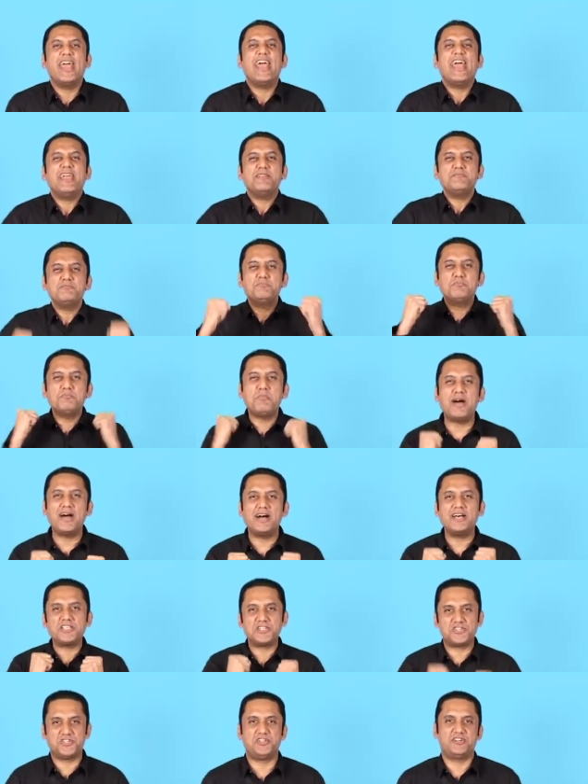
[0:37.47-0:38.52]
and
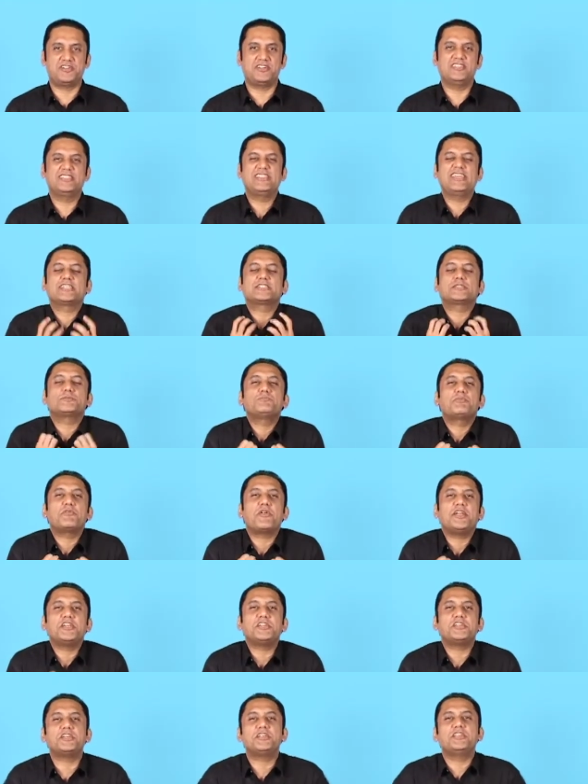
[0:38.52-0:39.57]
master the
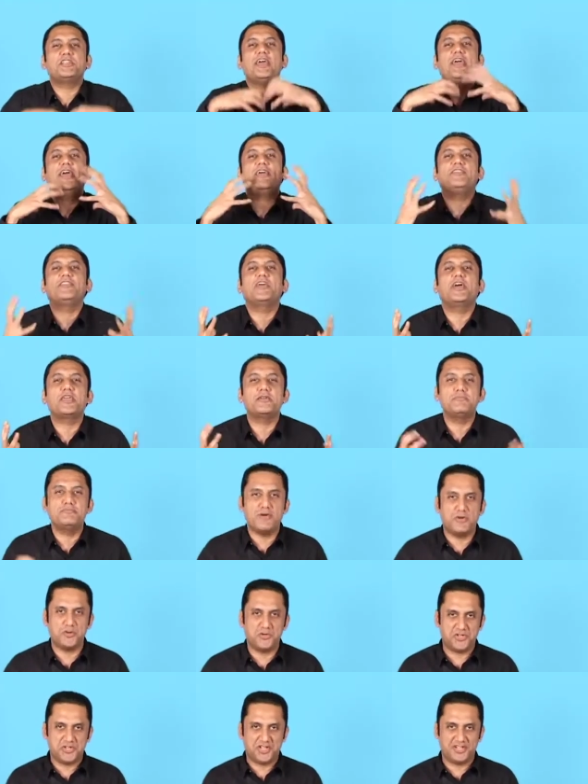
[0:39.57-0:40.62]
expression and the
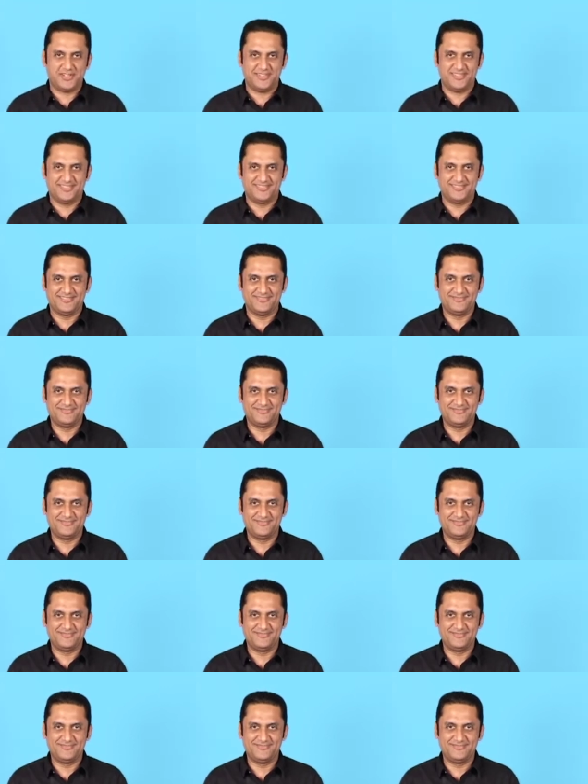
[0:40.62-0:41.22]
emotion.